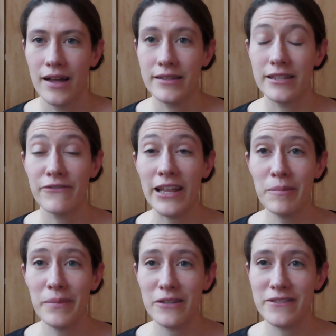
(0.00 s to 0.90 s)
The
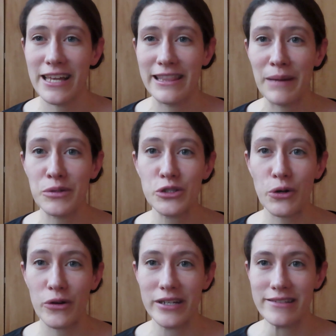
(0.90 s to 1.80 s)
development of said
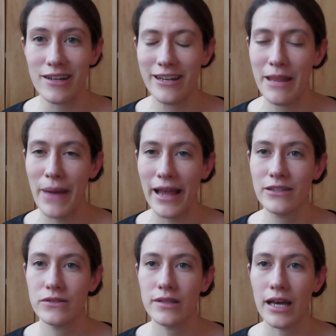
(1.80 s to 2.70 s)
laboratory started back
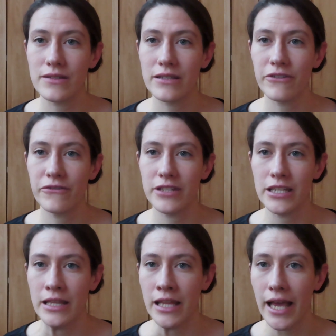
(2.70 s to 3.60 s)
in
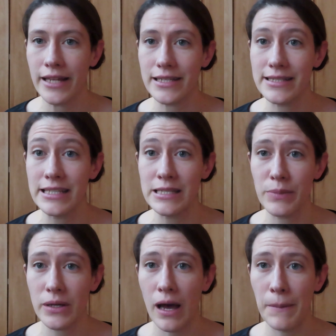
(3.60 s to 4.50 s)
2015 and has since
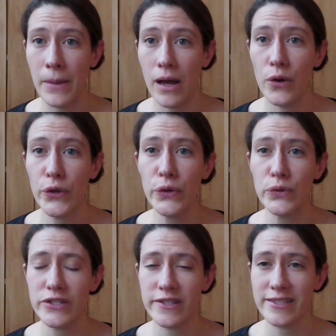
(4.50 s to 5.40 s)
become a
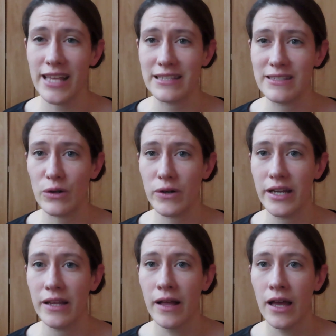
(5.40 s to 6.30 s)
huge success
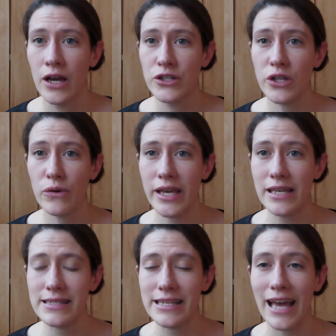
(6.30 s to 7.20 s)
story,
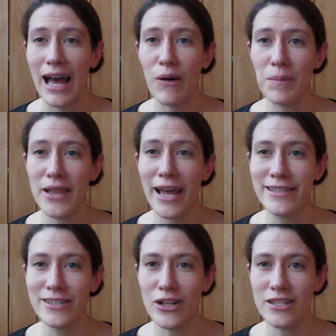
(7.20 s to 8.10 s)
showcasing how
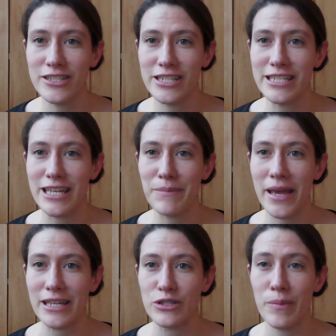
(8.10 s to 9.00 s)
applied technology can
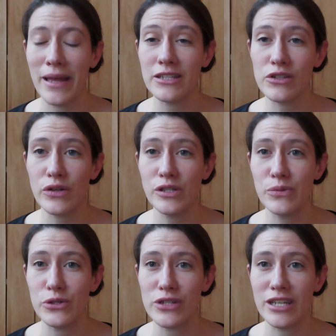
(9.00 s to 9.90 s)
make a tremendous
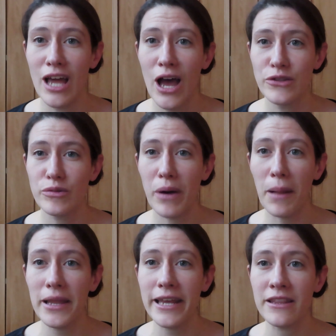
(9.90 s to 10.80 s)
contribution to
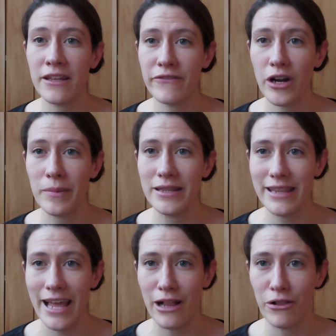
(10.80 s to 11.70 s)
public and
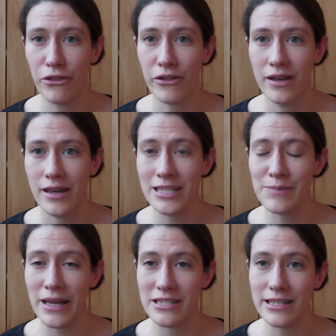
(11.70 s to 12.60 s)
environmental health,
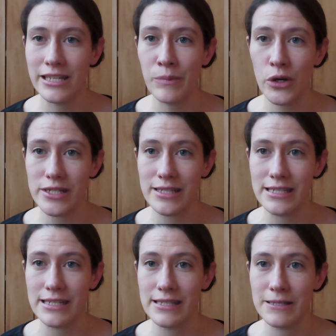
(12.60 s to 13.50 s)
especially in
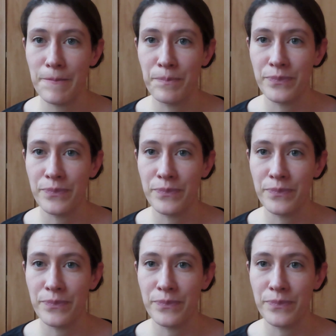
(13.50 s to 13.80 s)
emergencies.